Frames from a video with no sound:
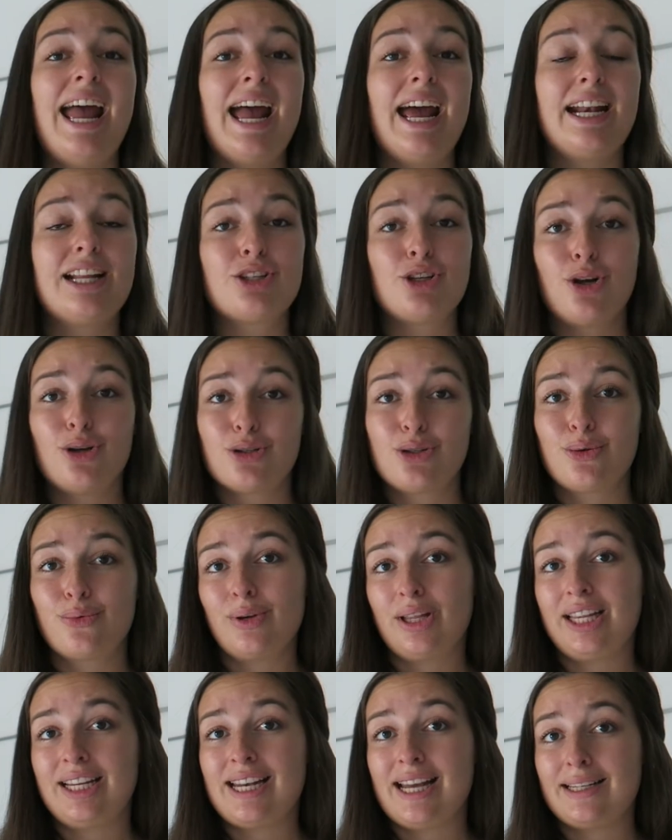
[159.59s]
and it's also
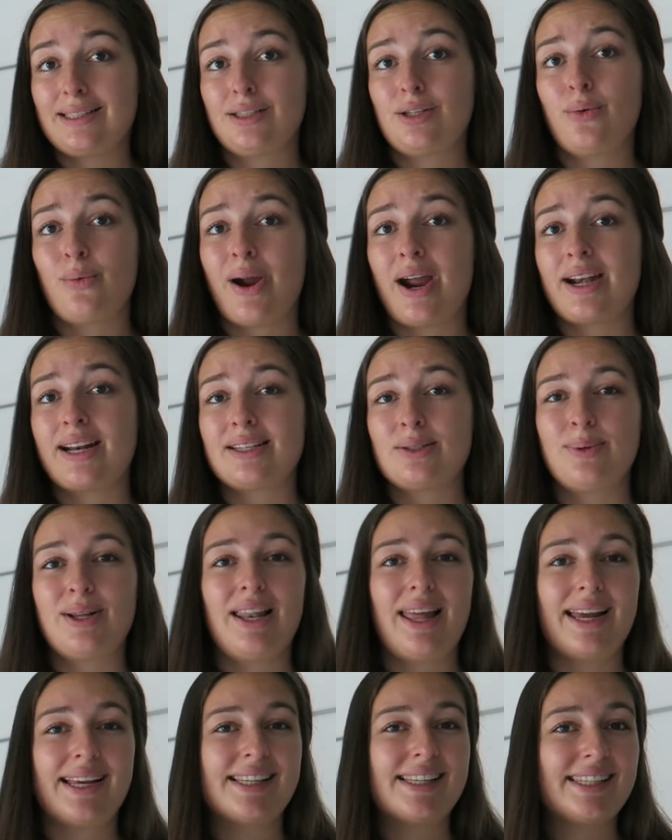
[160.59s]
really nice to wear this with
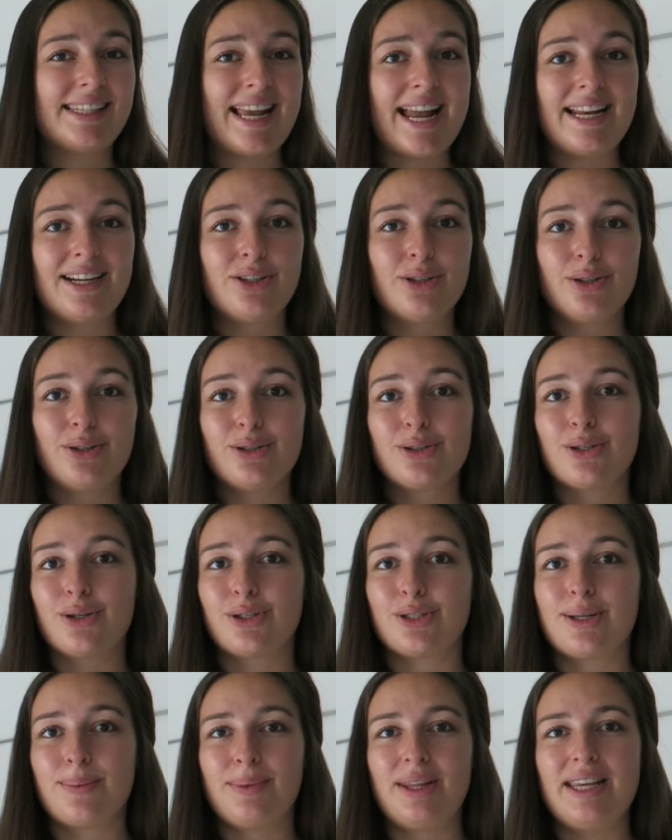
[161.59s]
like sandals or
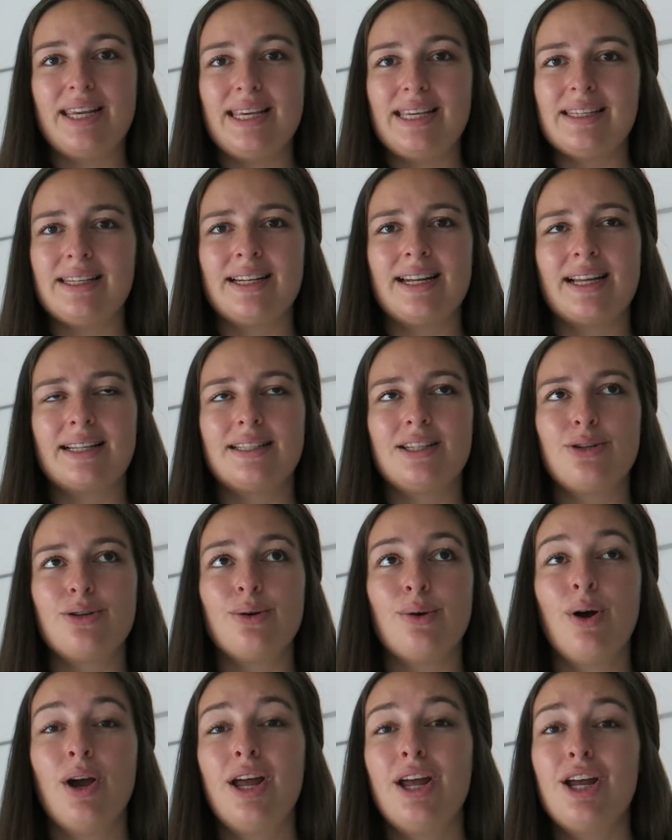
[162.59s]
something easy that
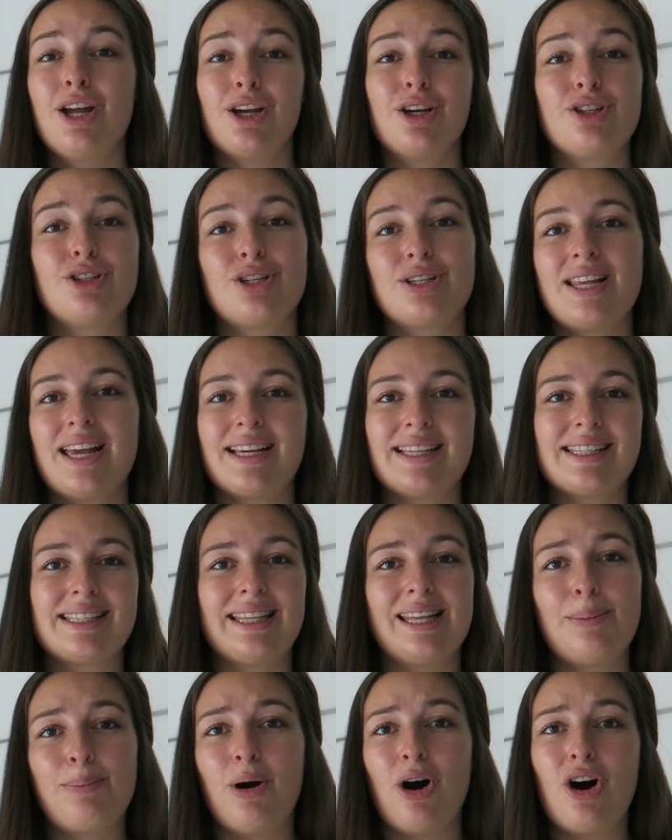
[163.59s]
you can just like
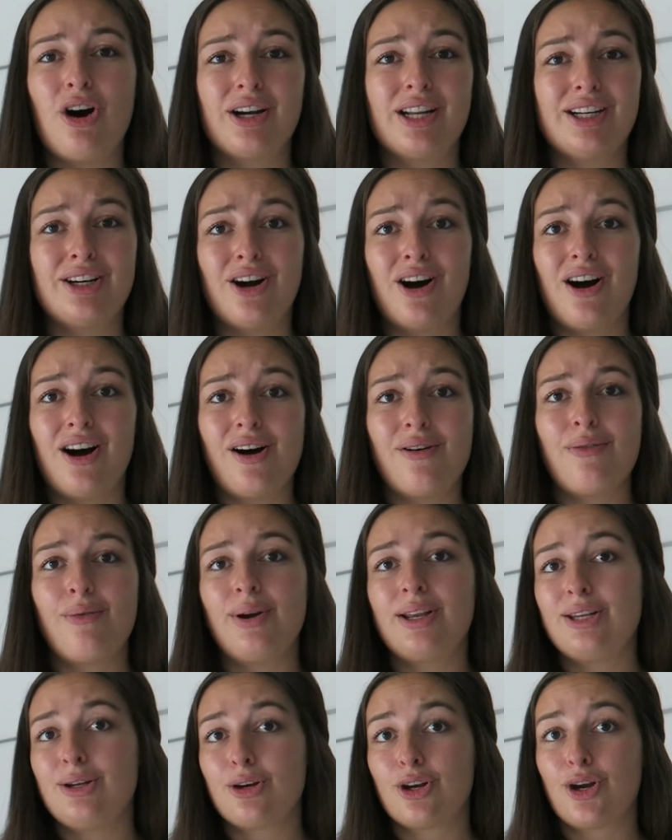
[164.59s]
slip on and off
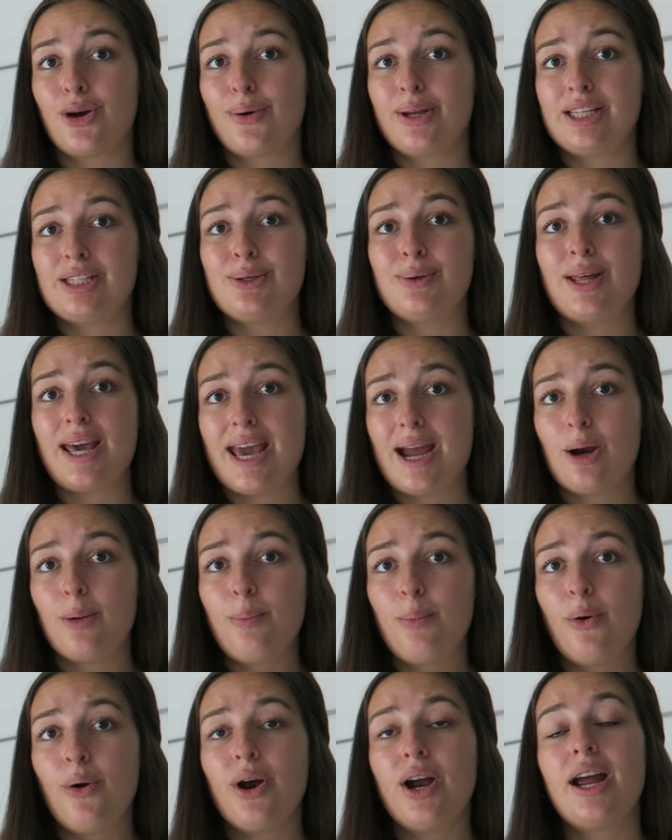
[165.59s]
when you're going to the
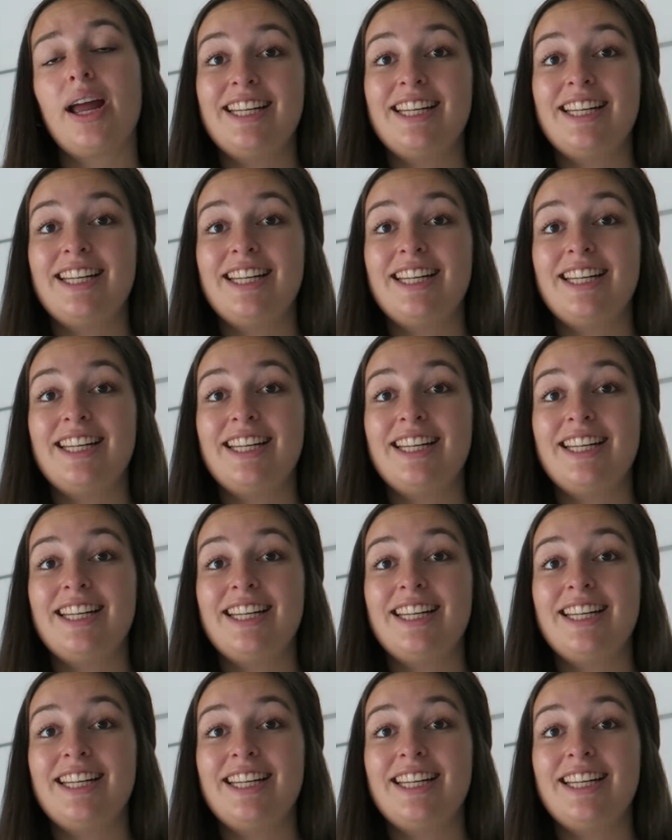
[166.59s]
airport.